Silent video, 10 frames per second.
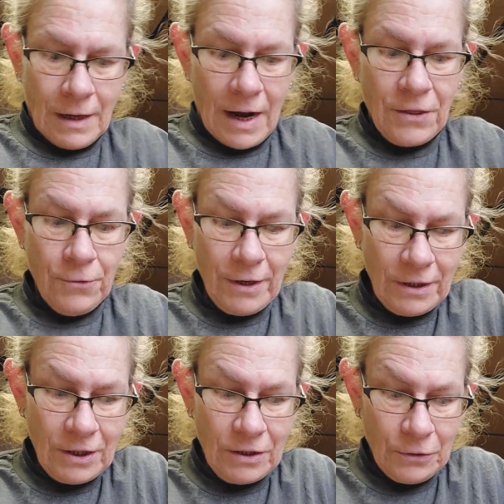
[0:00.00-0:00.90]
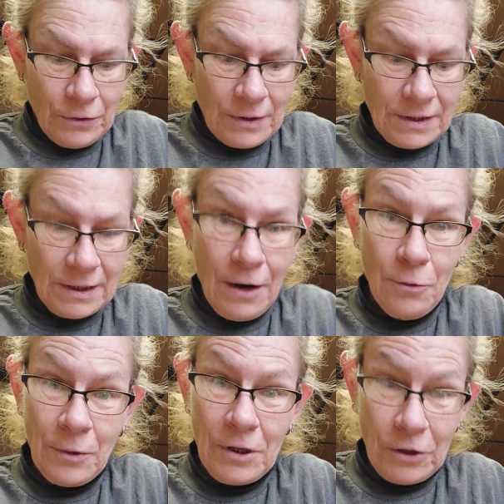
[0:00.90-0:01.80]
I threatened to do this, now
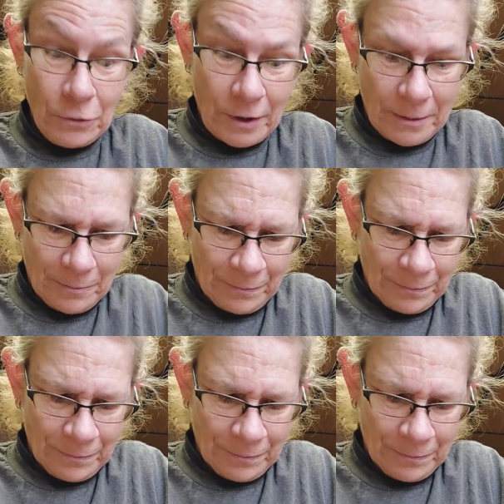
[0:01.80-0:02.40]
I'm going to do it.